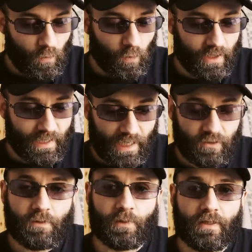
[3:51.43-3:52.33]
One
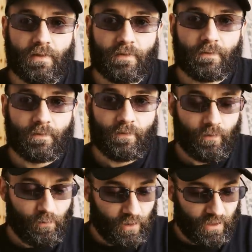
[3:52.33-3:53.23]
announcement
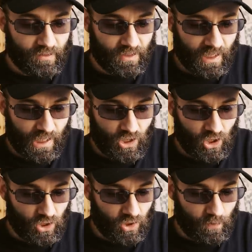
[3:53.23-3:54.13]
brings
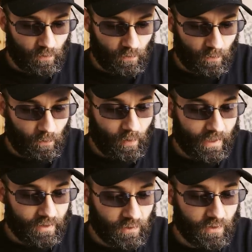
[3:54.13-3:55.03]
attention
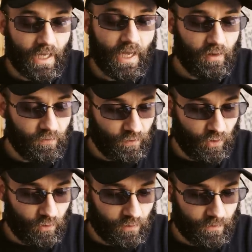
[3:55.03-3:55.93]
back to the health
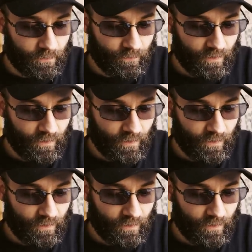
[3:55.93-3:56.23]
code.